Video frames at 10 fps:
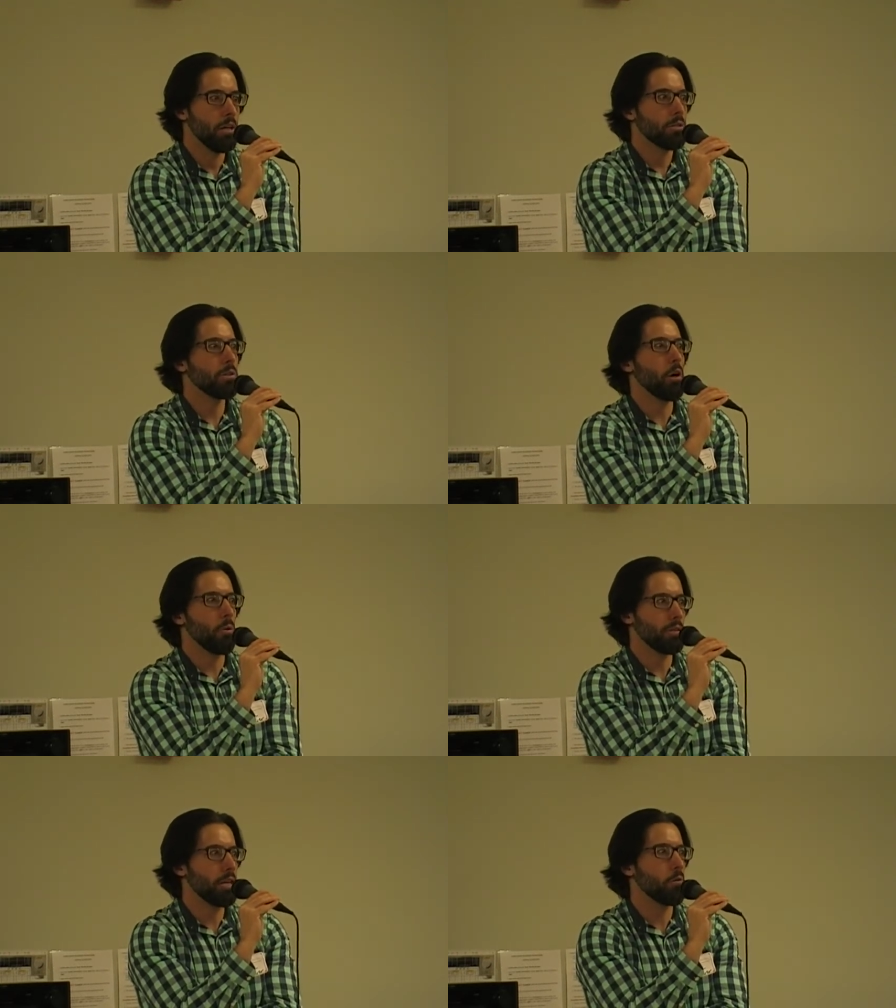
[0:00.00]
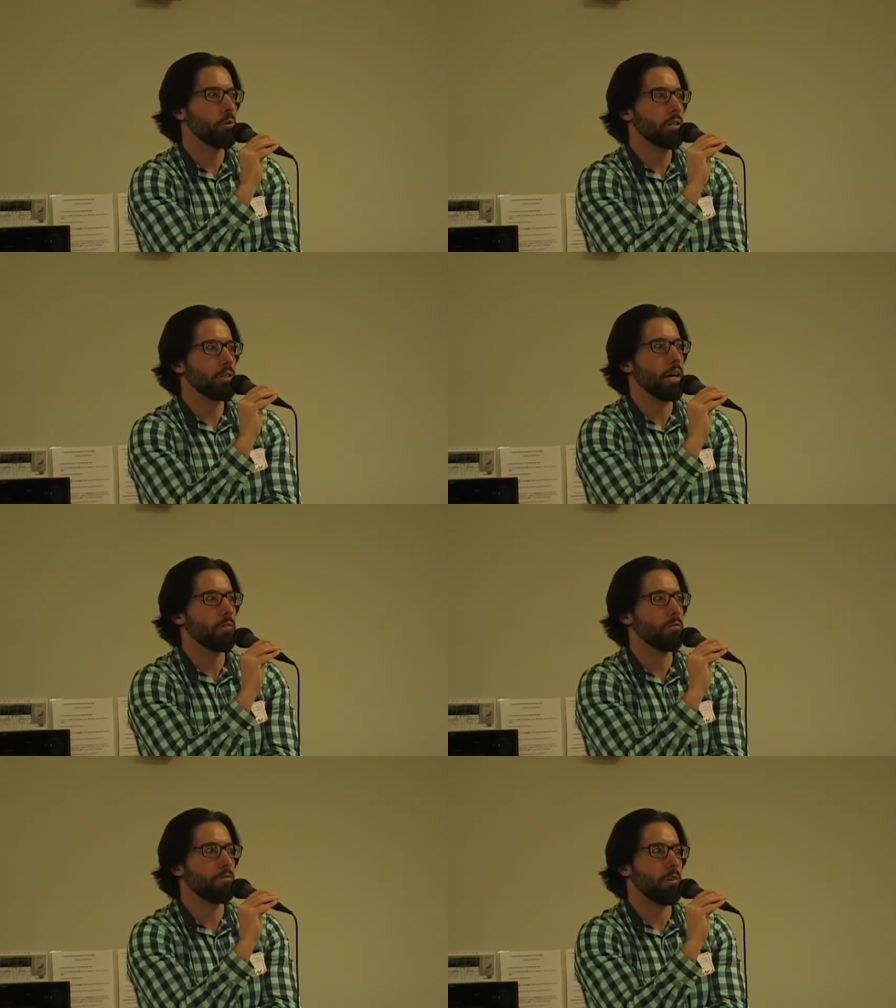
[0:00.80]
so yeah, once they reach that
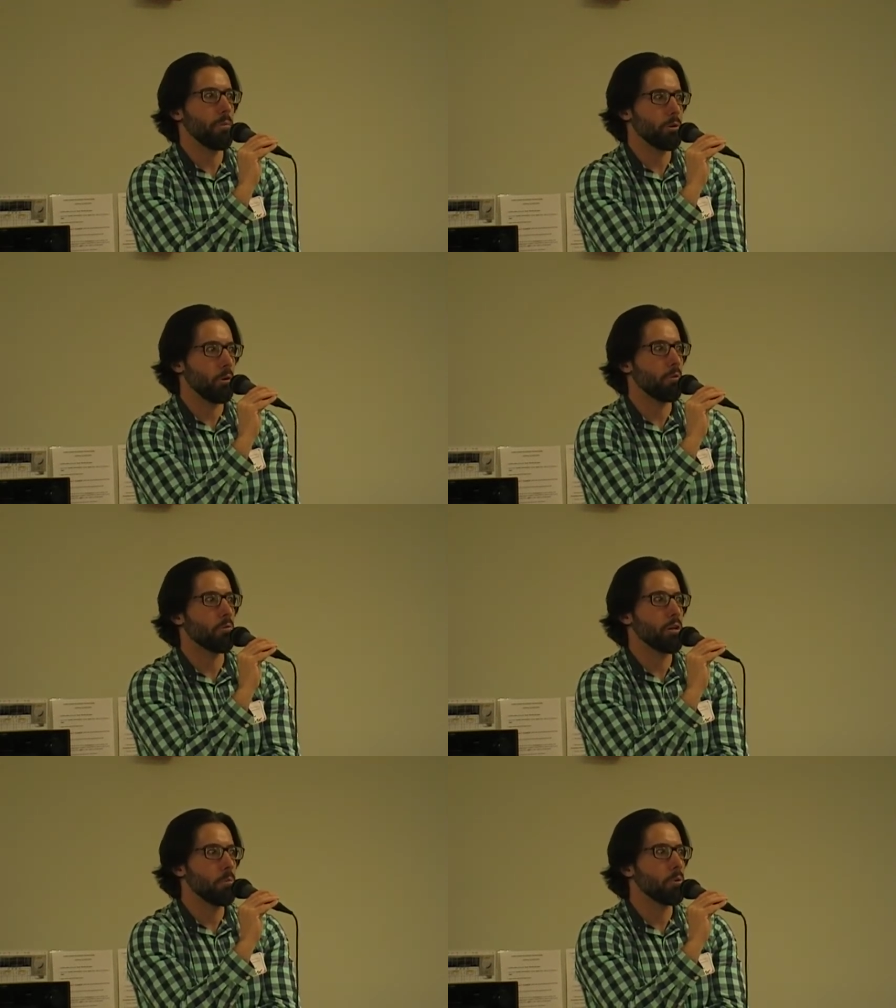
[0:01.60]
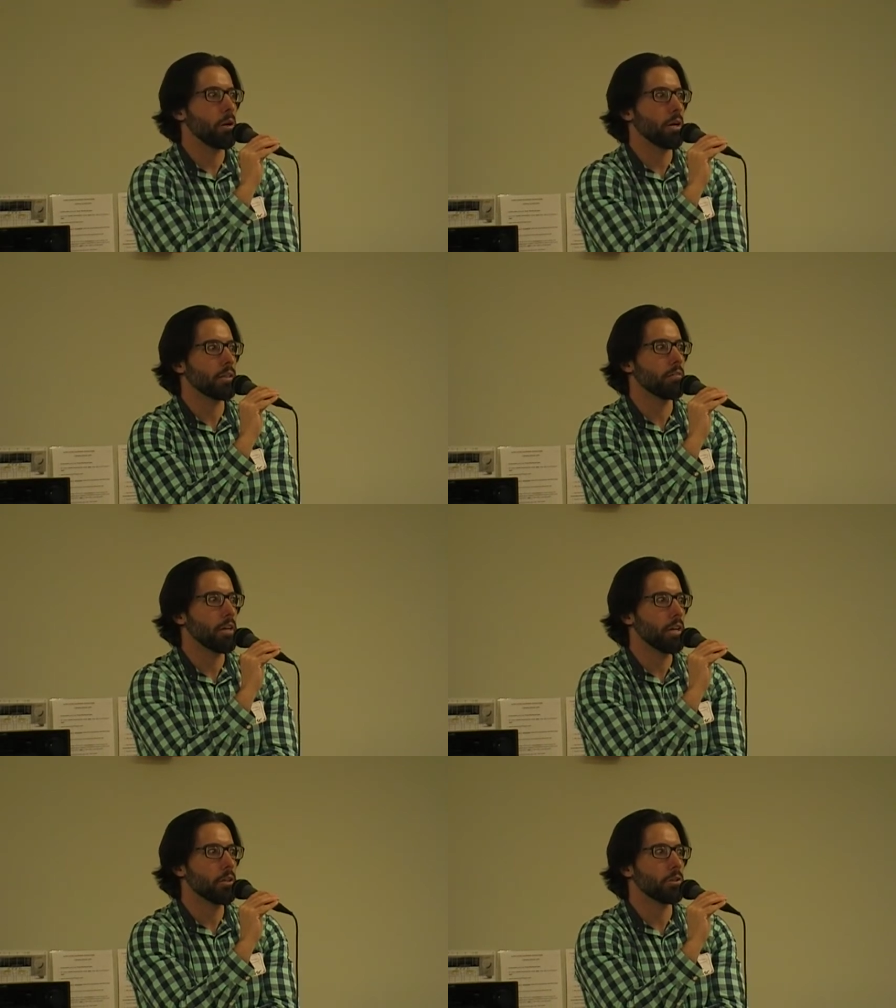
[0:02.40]
adult reproductive
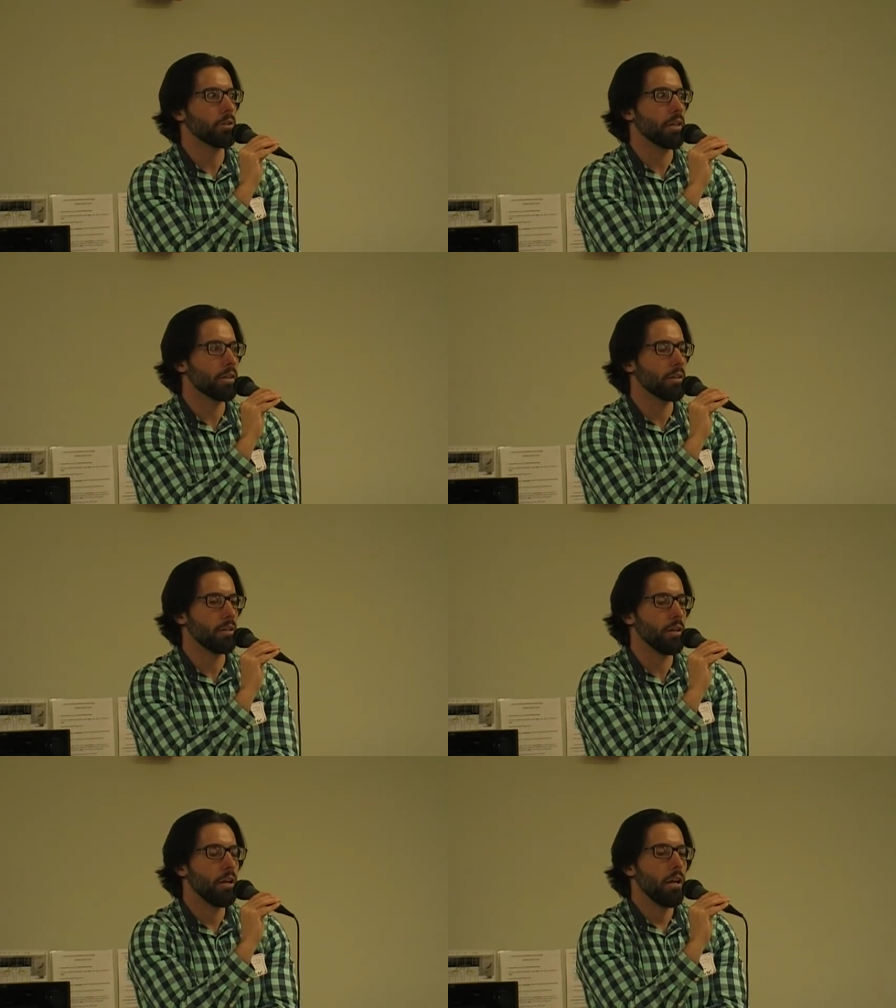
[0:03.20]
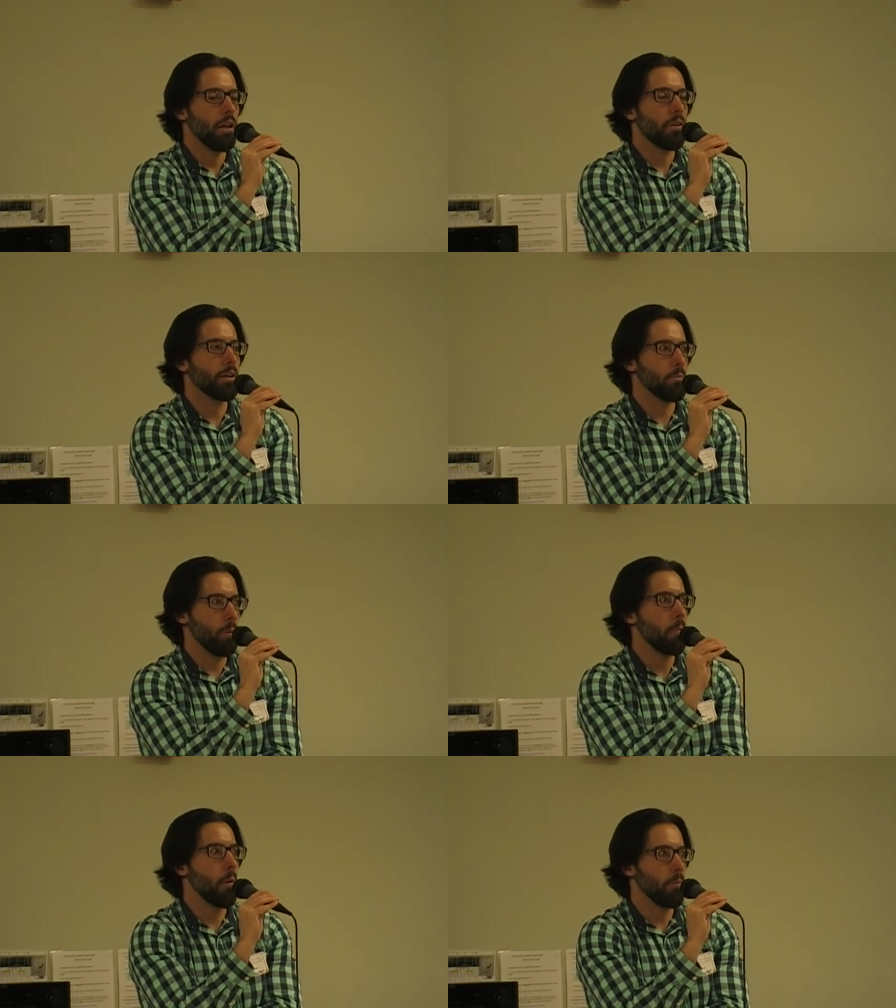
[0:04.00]
age, they can they can be
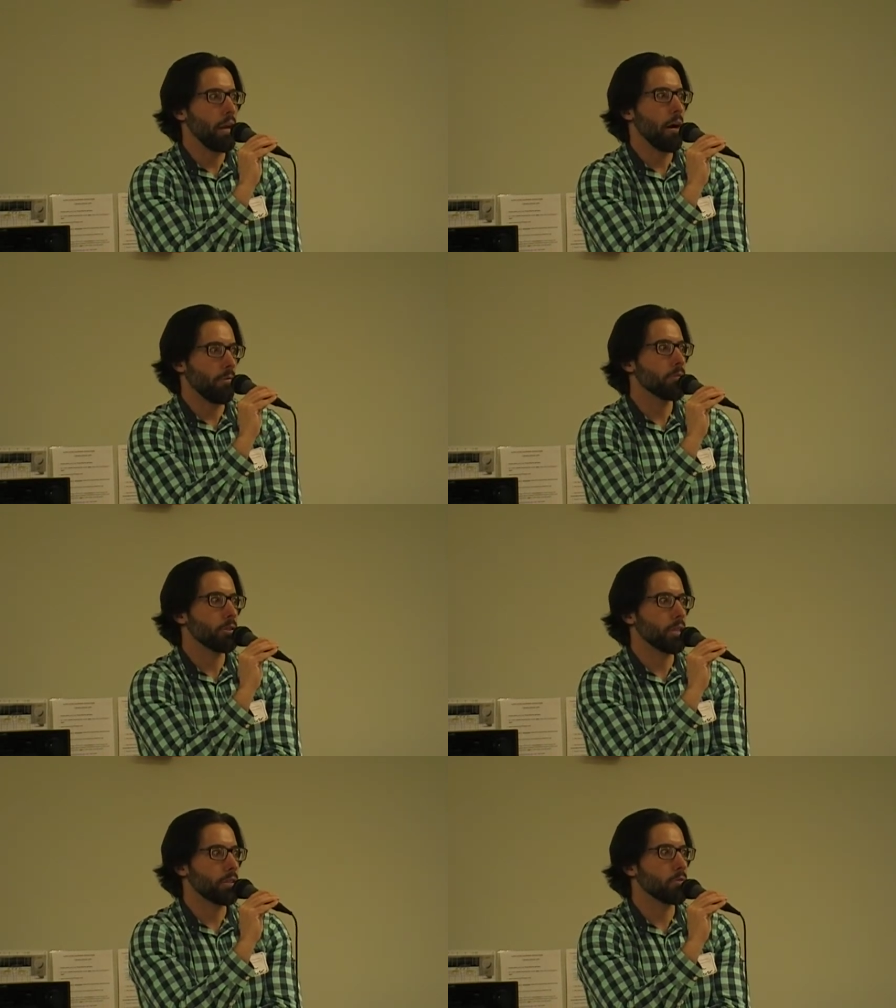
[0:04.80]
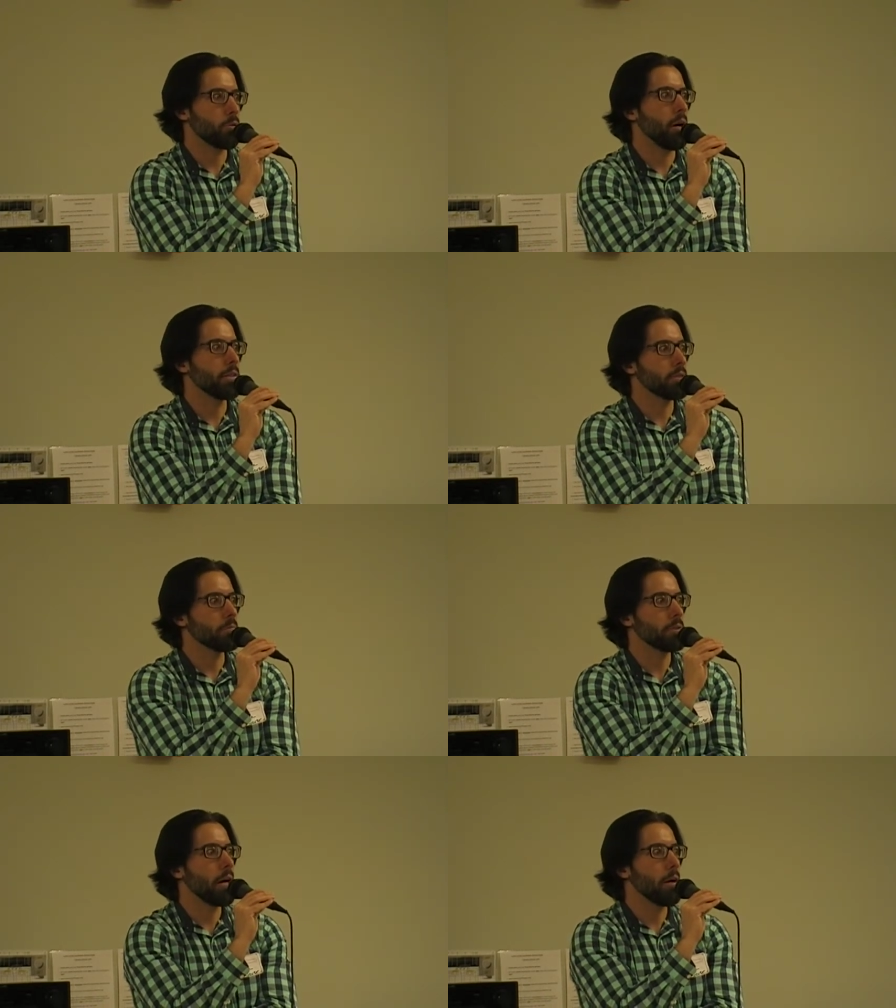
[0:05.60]
pumping out chicks for quite some
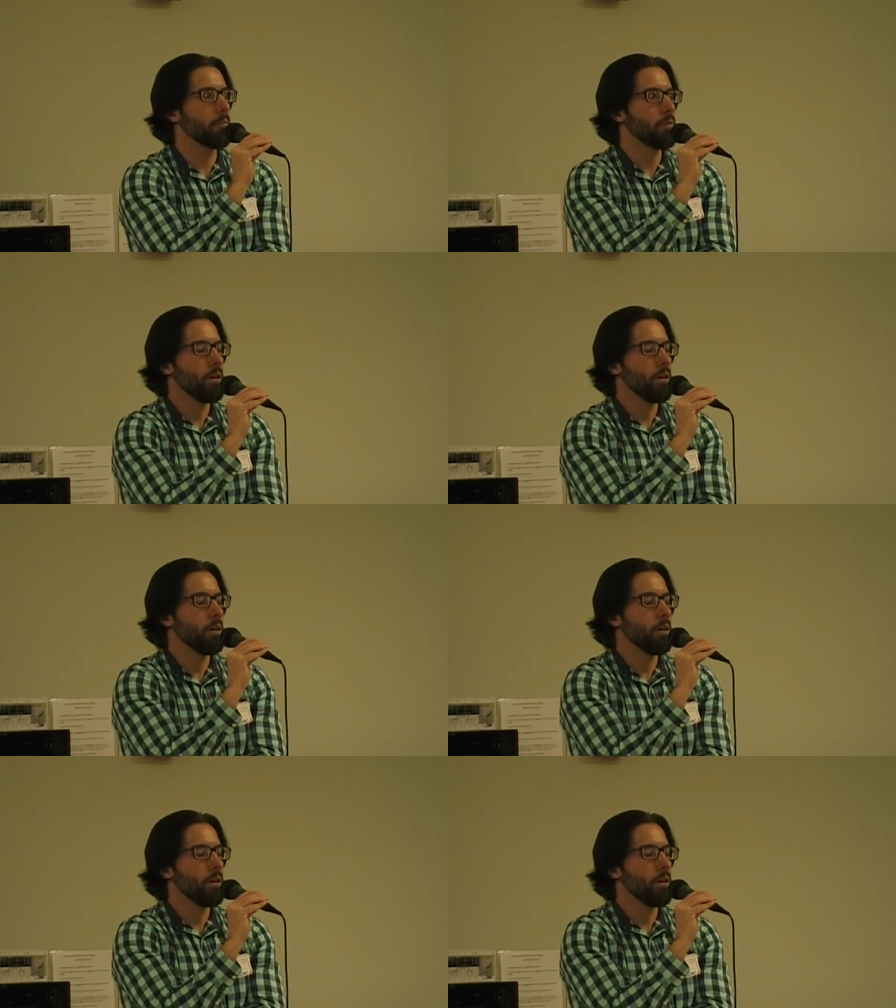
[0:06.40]
time.